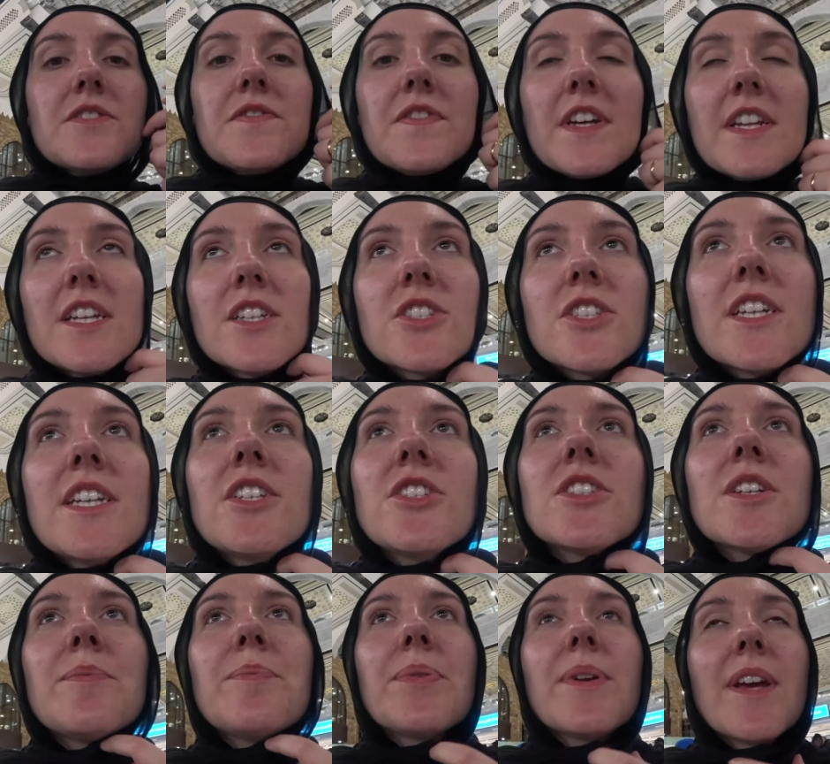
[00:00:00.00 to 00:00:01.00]
Finished
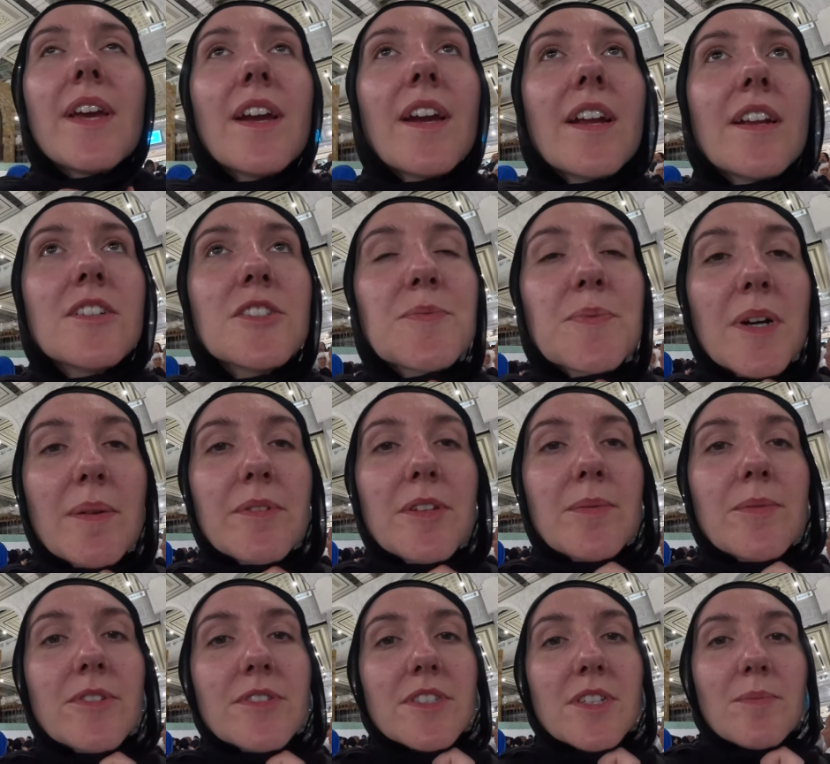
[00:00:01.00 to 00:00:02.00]
Isha prayer, and it was probably
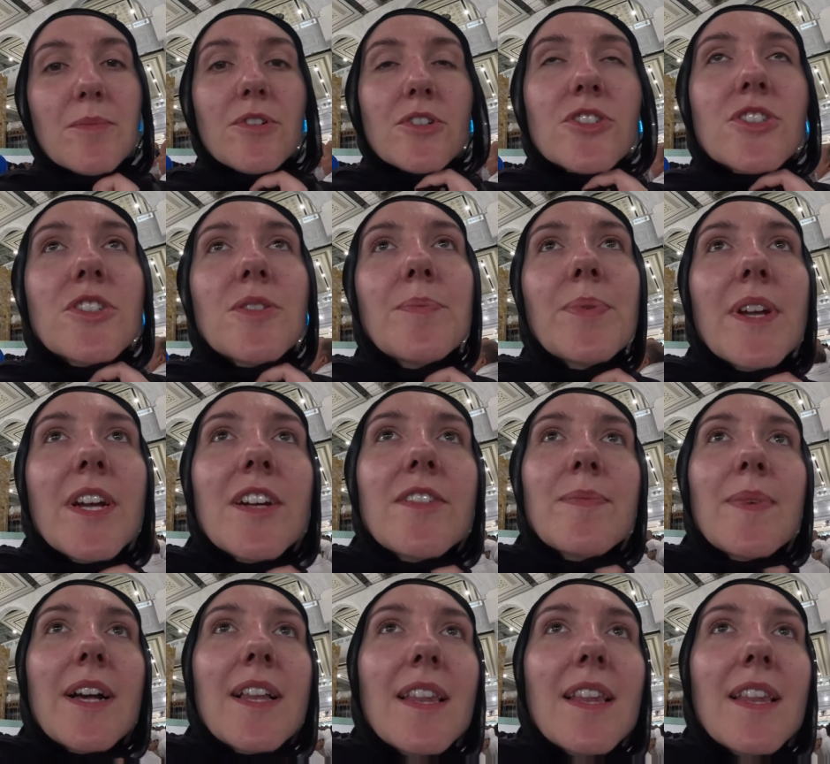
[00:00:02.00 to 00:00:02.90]
the most emotional prayer of my